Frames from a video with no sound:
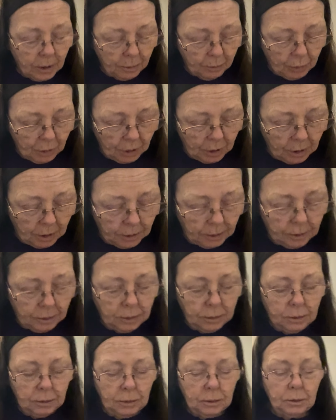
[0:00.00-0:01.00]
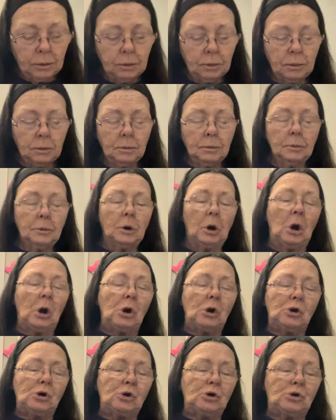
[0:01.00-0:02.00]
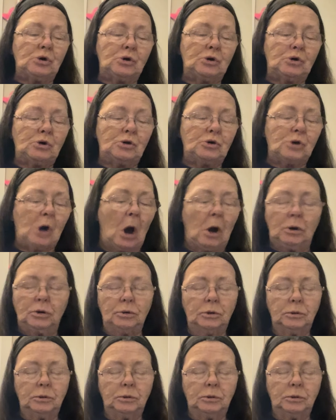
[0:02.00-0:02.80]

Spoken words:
bit. Arr, arr.